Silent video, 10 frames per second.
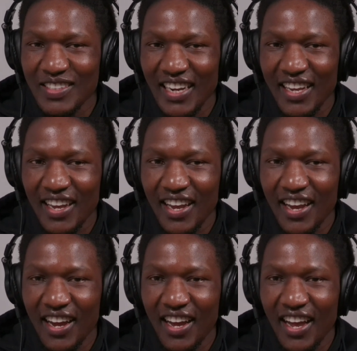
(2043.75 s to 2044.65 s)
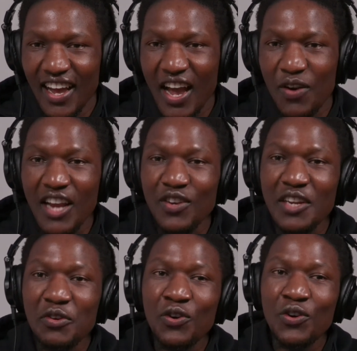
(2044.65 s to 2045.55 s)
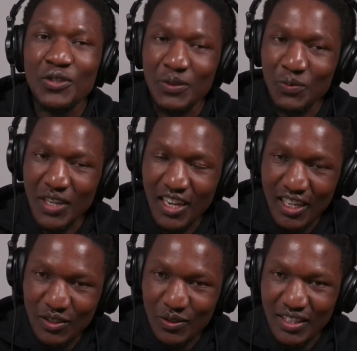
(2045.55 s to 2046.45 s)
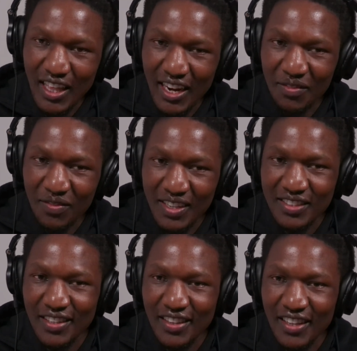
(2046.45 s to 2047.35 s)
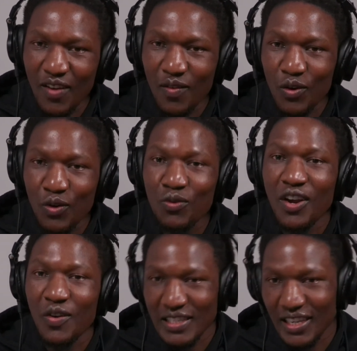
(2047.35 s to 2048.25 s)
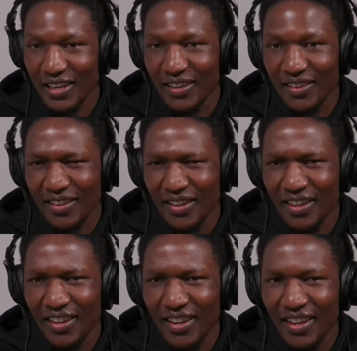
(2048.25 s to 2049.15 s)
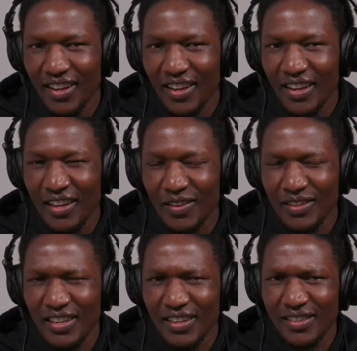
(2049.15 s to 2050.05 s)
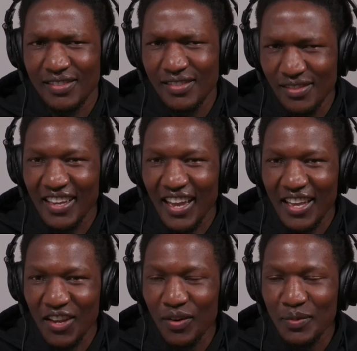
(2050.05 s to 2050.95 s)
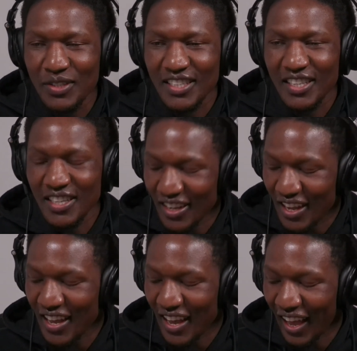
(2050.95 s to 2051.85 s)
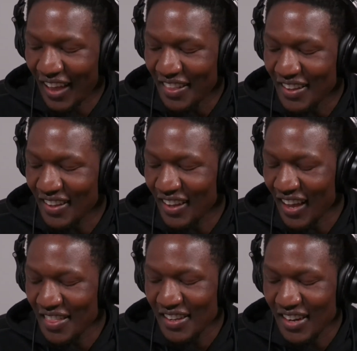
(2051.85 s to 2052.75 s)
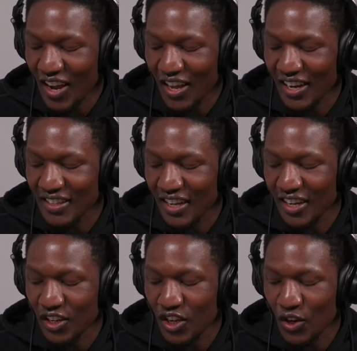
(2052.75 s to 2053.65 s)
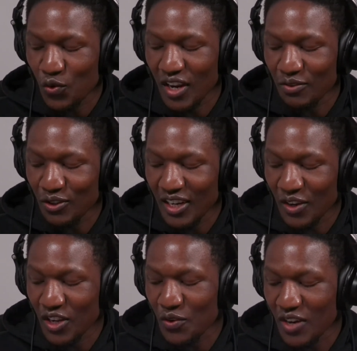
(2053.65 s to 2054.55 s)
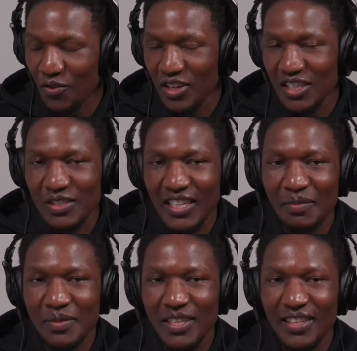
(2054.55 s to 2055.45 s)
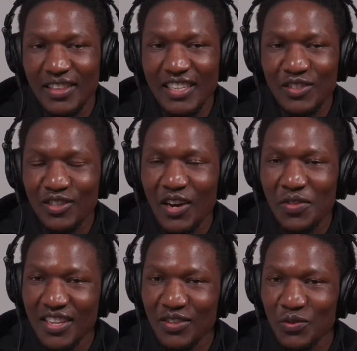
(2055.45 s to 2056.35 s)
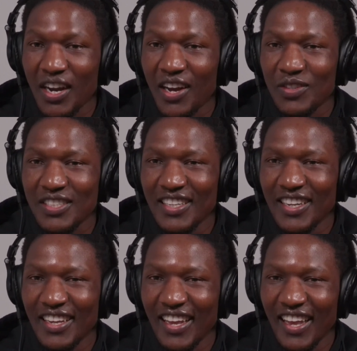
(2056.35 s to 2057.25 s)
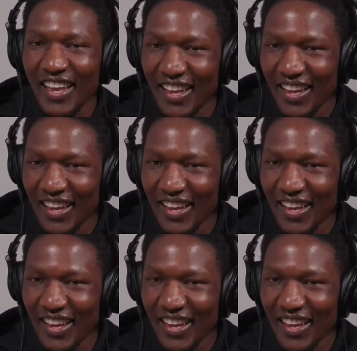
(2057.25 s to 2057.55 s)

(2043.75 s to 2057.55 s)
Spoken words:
like, I will actually get to Stirling first, then I will look for an hotel. He was like, huh? He almost, I think now I understand. He could have told you, he could have wanted to tell me that's not how things work out here.